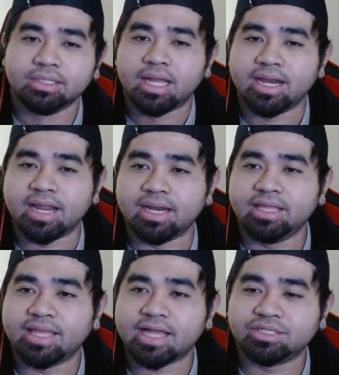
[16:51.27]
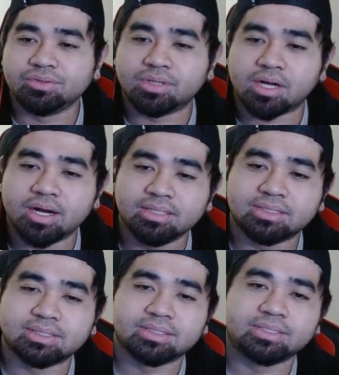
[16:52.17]
And then detach 2
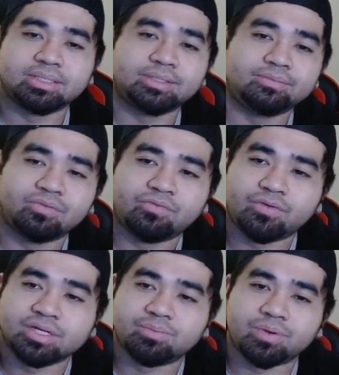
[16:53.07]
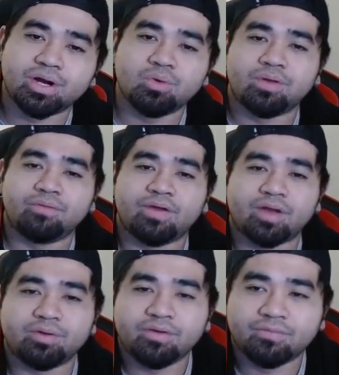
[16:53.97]
cards. First burn
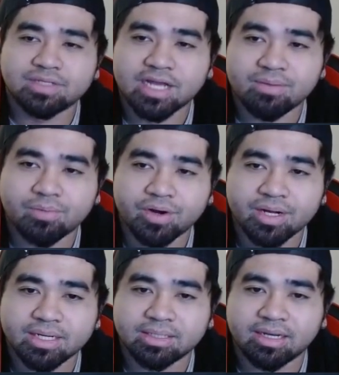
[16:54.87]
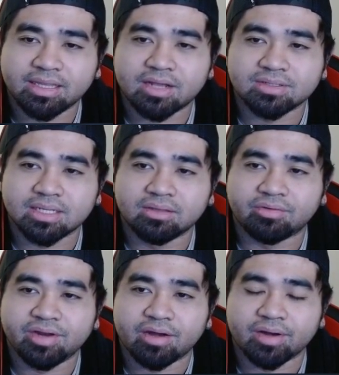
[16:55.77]
1,500. Second burn
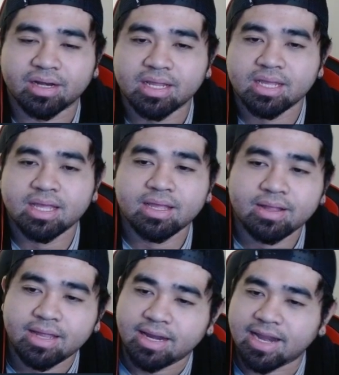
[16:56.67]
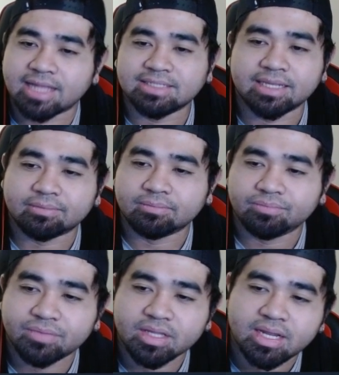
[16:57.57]
3,300. That's it.
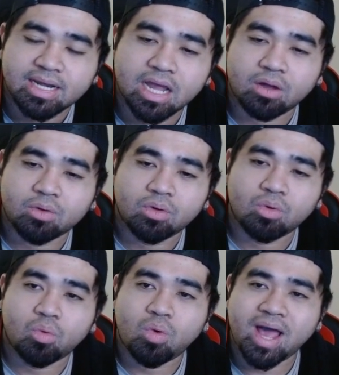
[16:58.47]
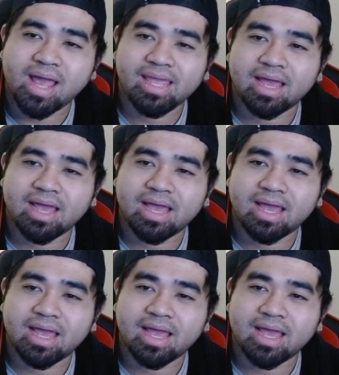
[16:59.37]
Now, why